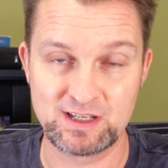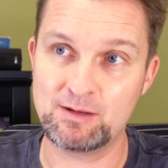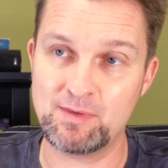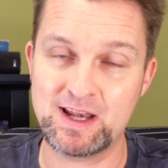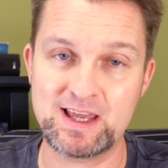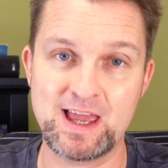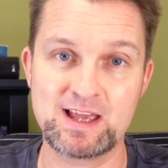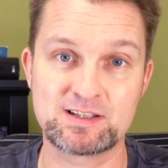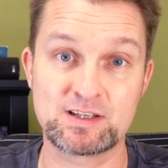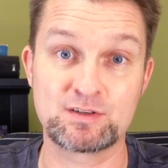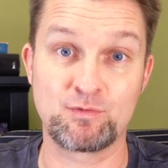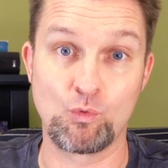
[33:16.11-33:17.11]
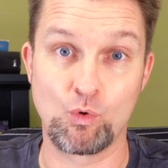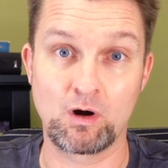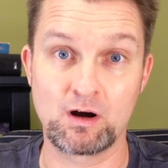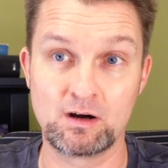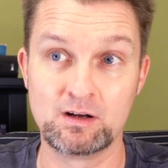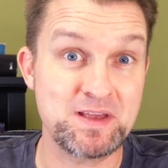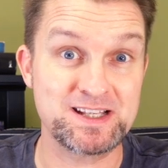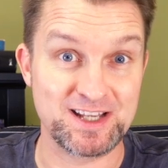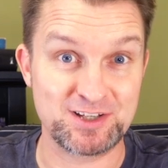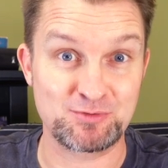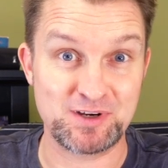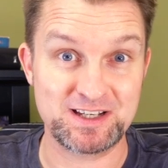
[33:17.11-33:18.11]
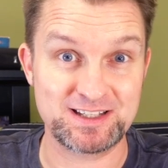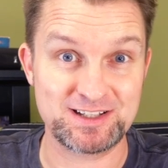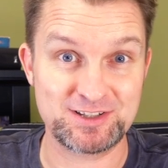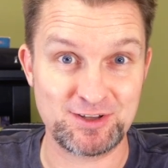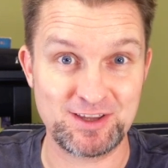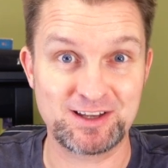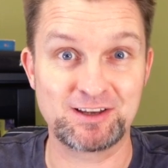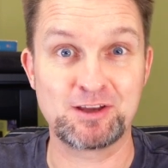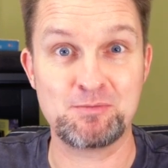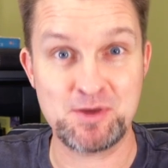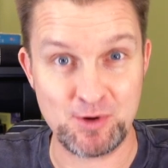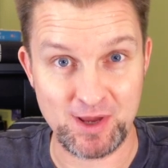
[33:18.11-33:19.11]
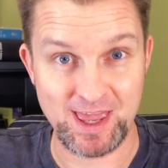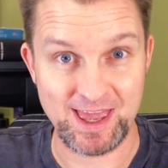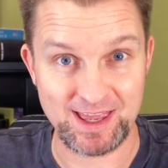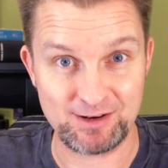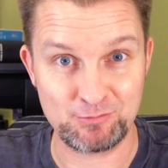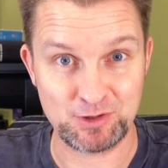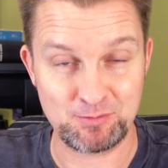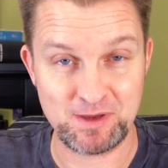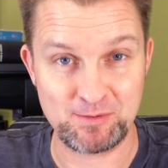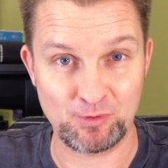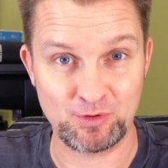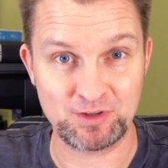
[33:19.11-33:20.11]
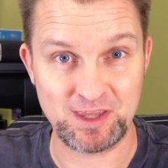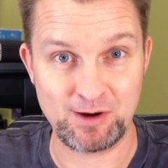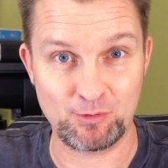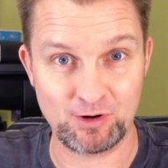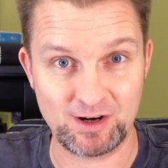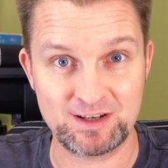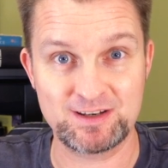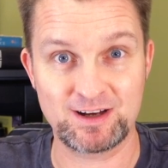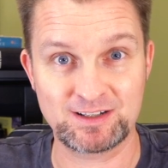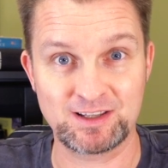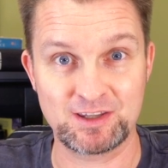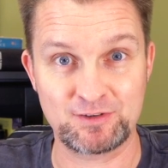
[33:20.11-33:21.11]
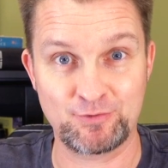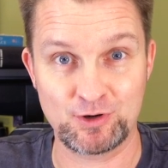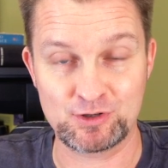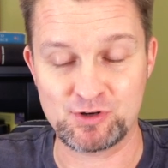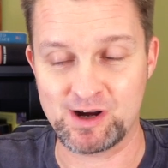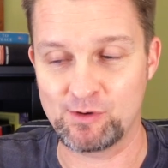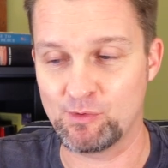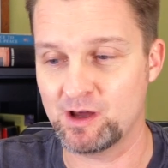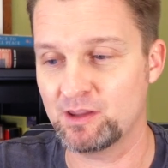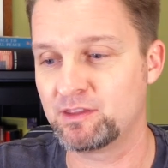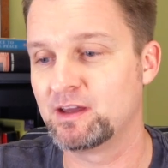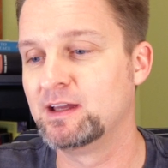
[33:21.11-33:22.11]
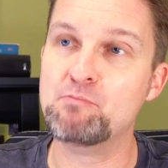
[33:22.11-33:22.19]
in many cases for business reasons, so they could communicate with the people that they were conducting this fur trade with.